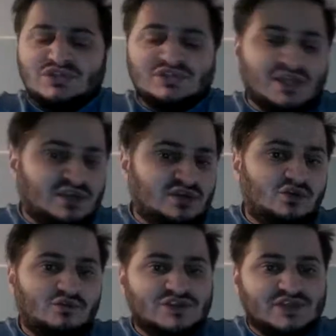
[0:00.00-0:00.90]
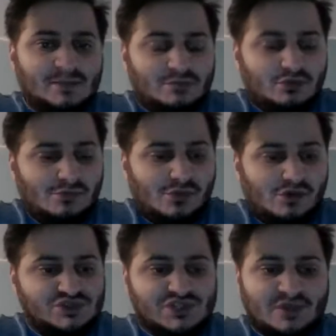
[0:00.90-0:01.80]
sending another
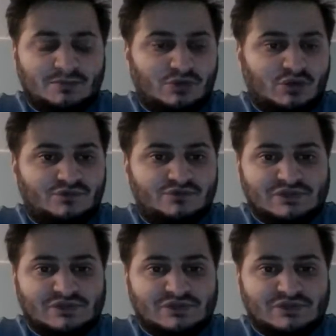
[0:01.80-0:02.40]
sample, a sample off,